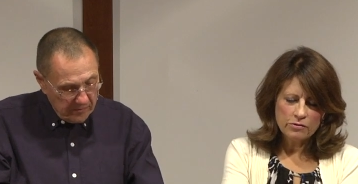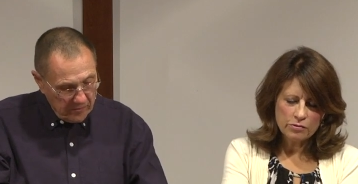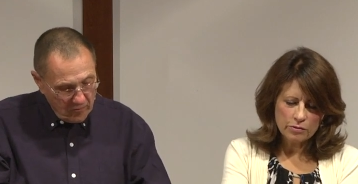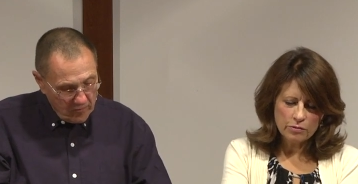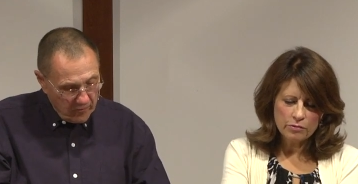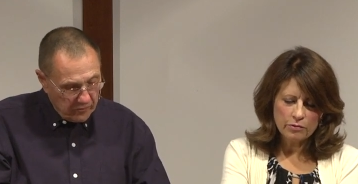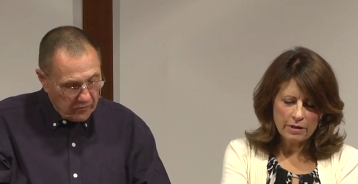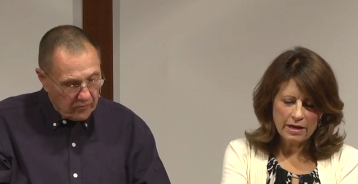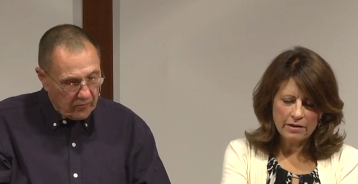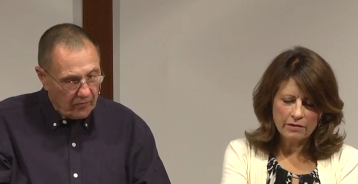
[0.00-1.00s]
Speaker 1: true
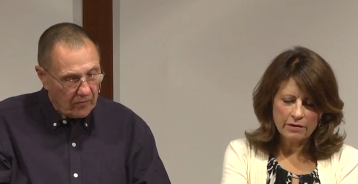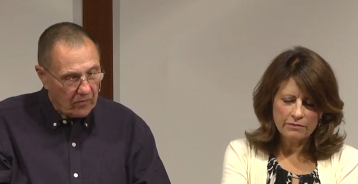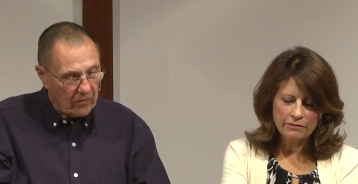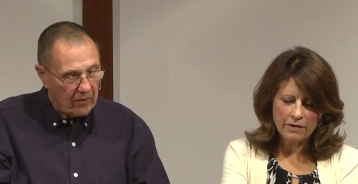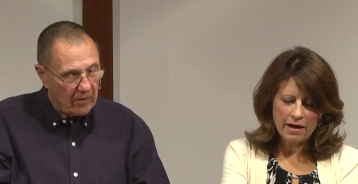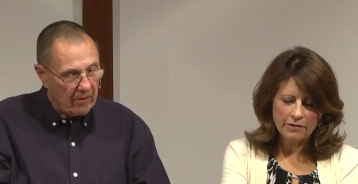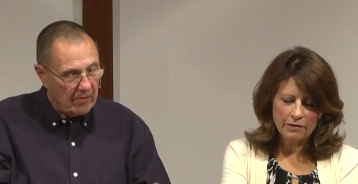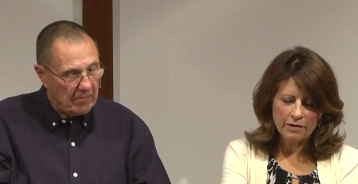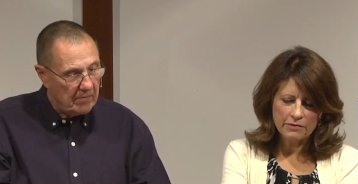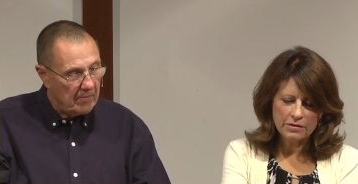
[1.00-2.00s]
creator and
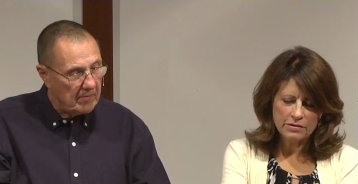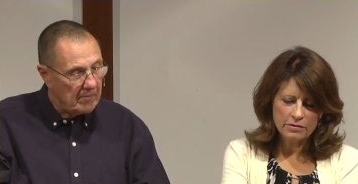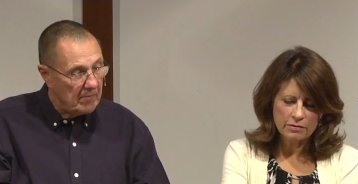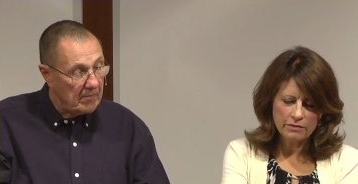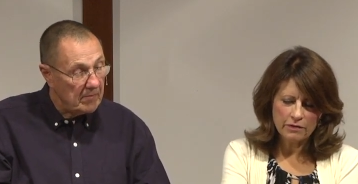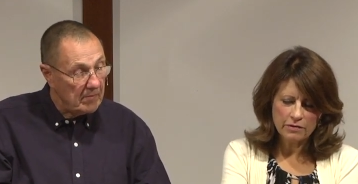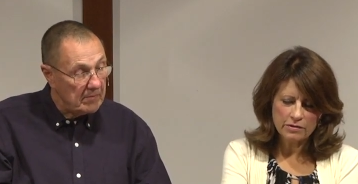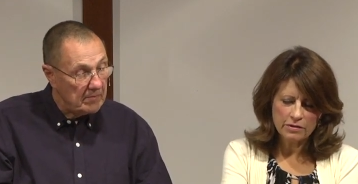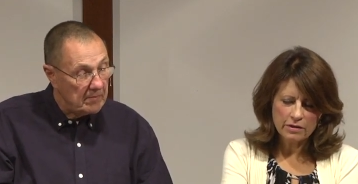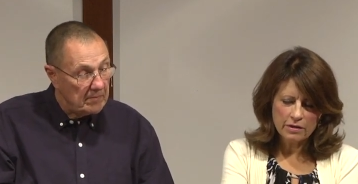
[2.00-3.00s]
father of this
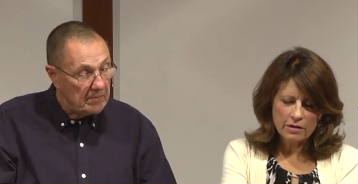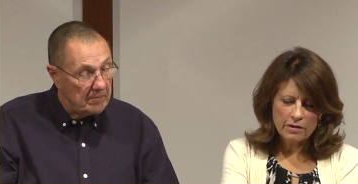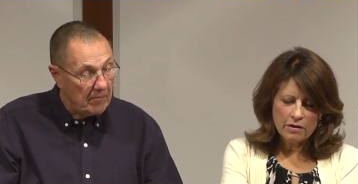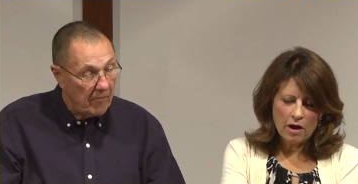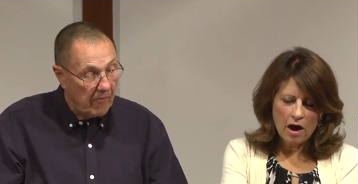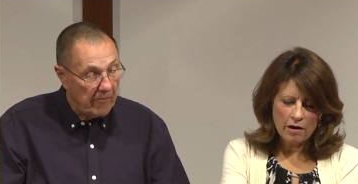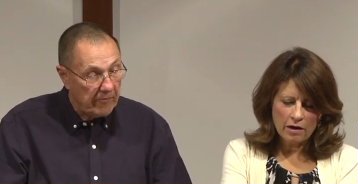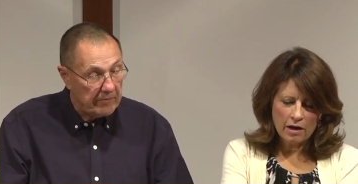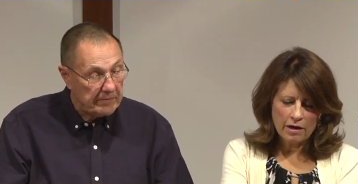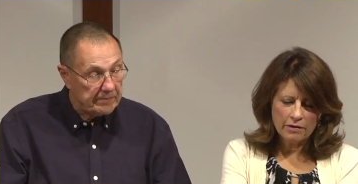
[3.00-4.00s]
universe, our
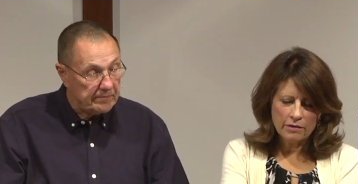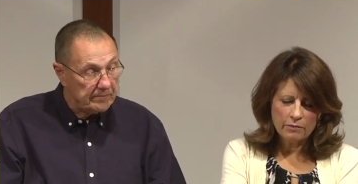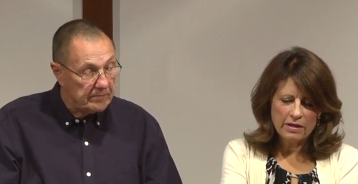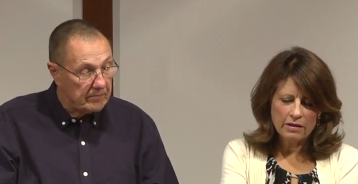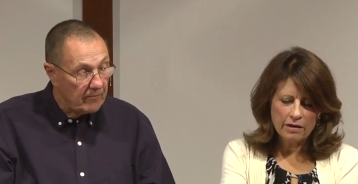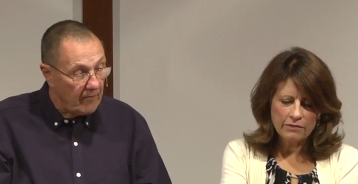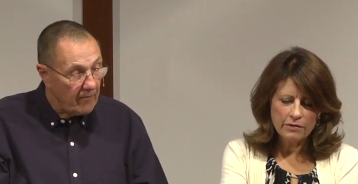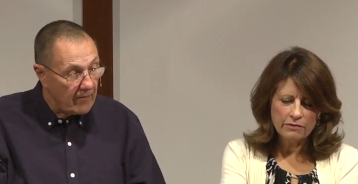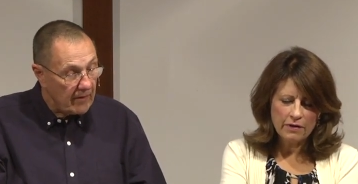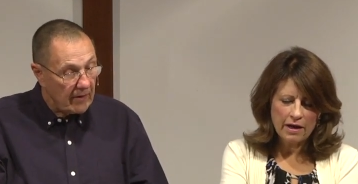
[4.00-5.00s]
God. We love
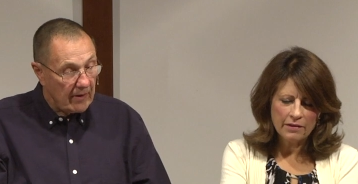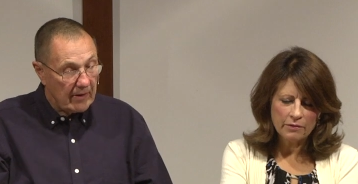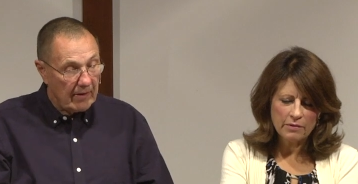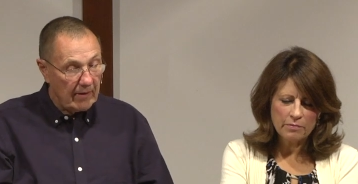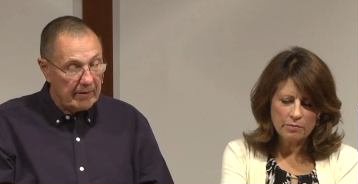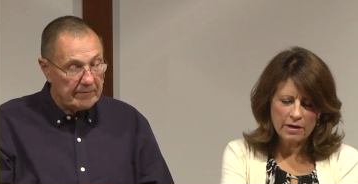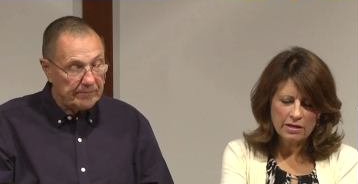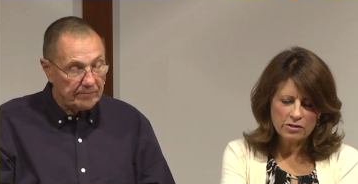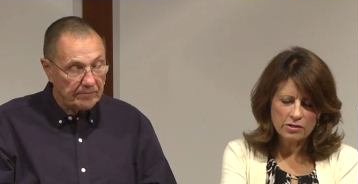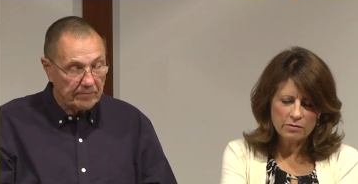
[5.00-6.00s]
you, Father. We
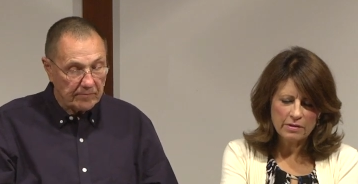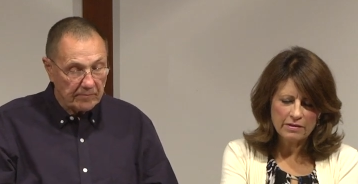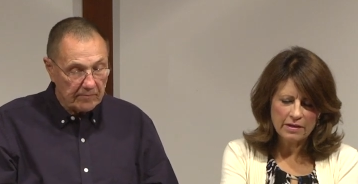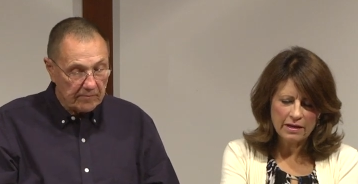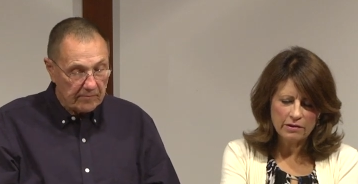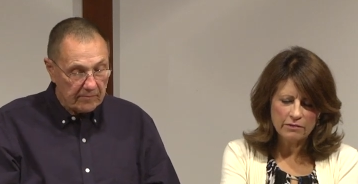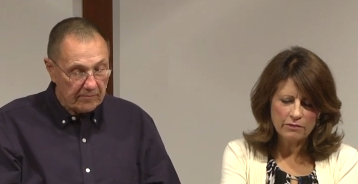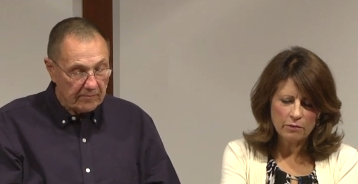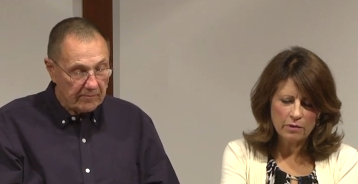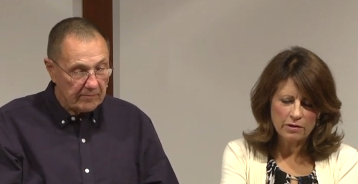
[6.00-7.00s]
praise you. We thank you
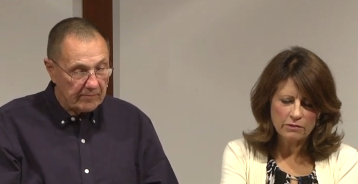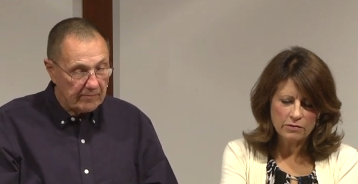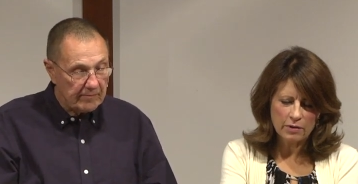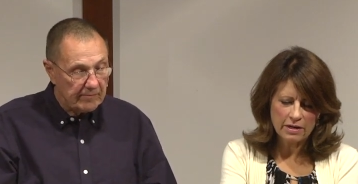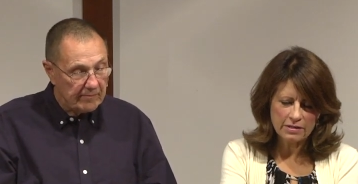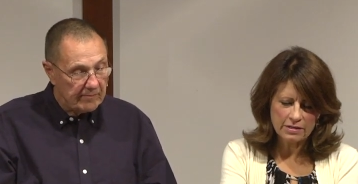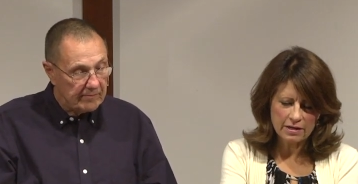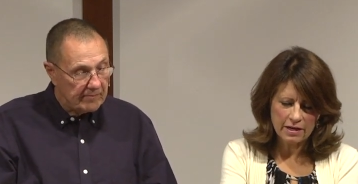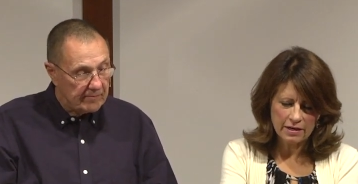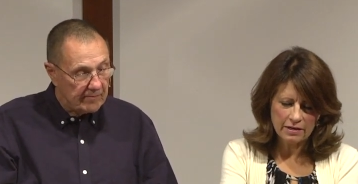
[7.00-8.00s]
for what you've taught us
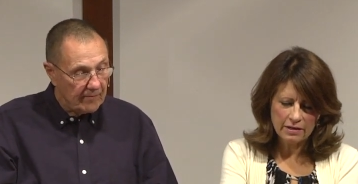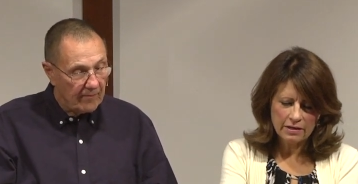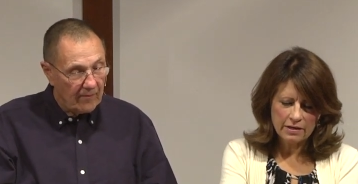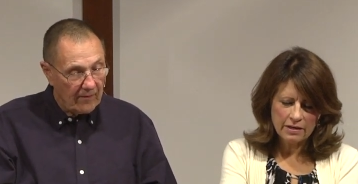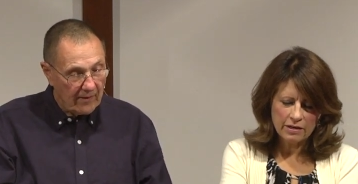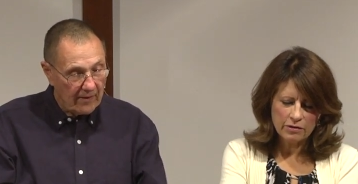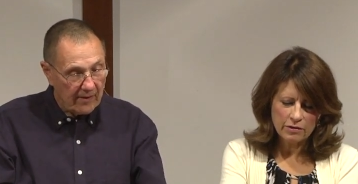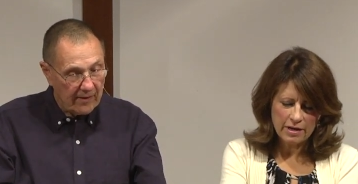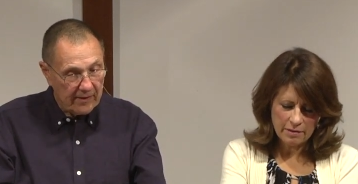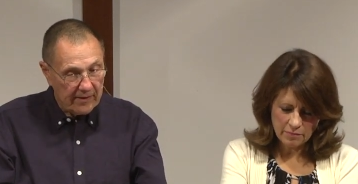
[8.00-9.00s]
tonight. In
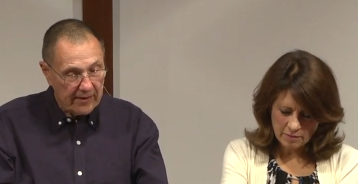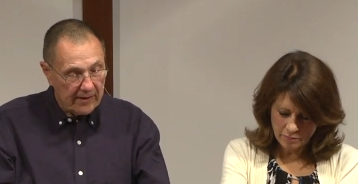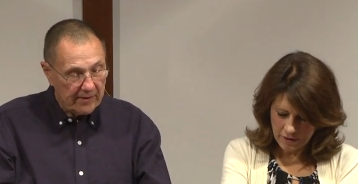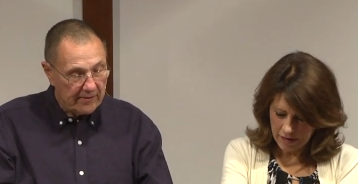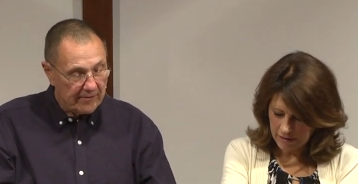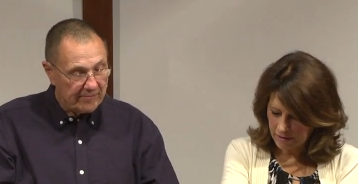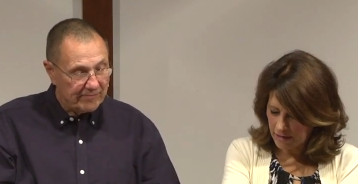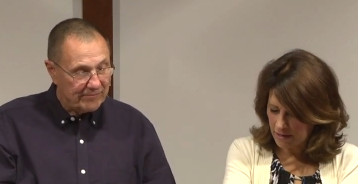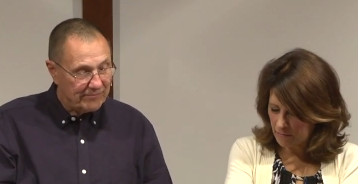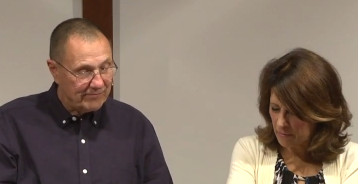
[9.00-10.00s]
your name we pray.
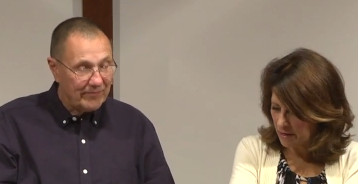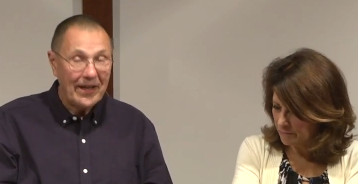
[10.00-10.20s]
Amen.